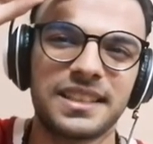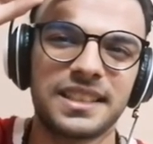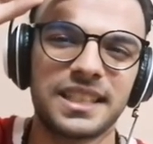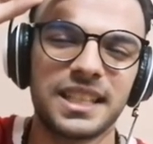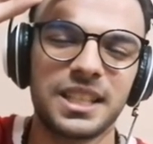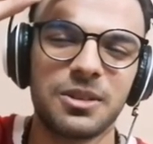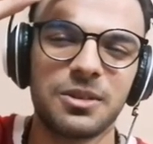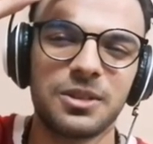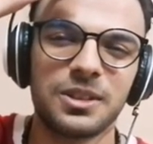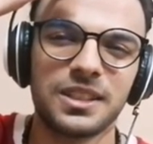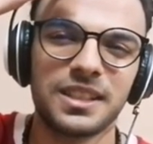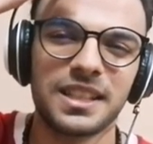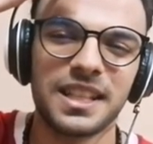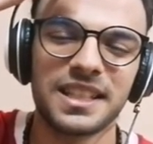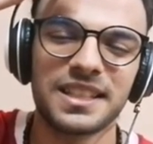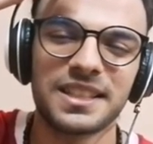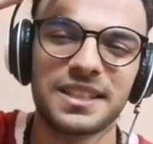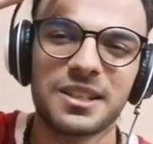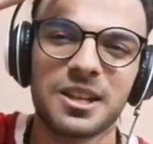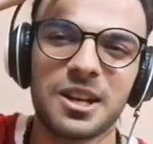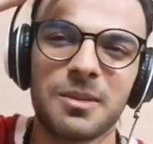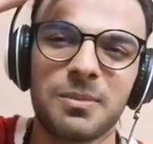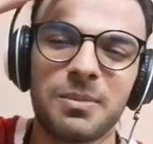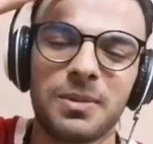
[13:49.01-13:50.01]
See you in the
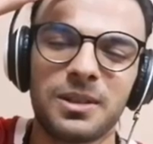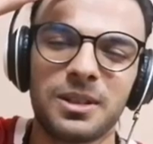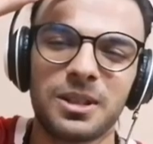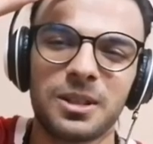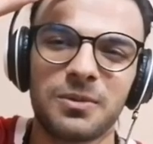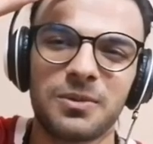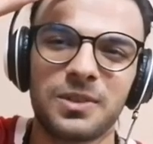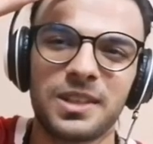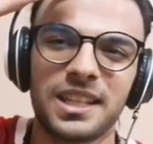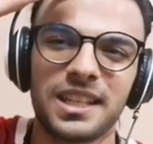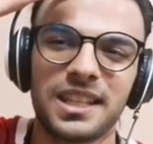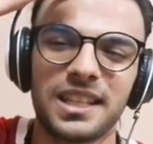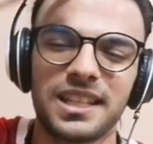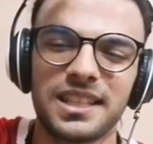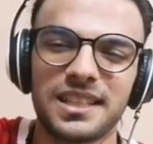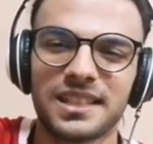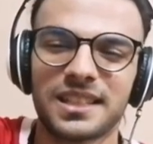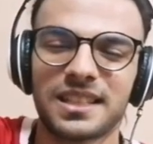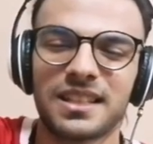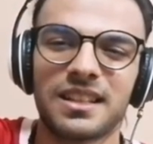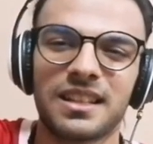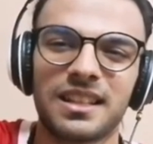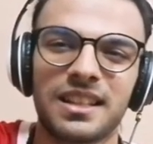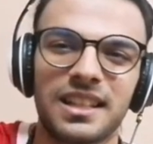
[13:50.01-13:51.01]
next couple of
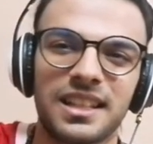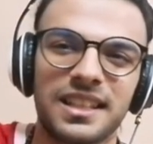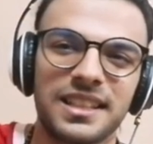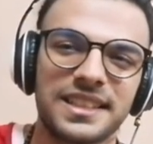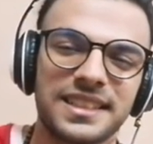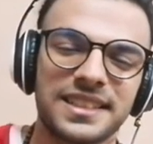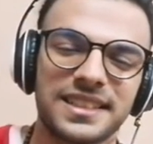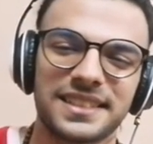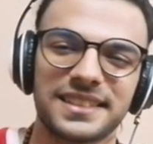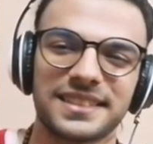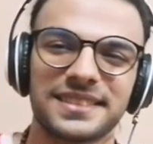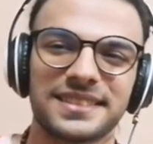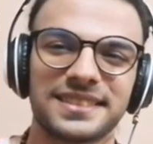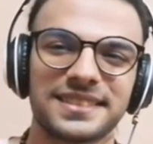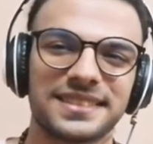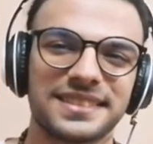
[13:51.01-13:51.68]
days, guys.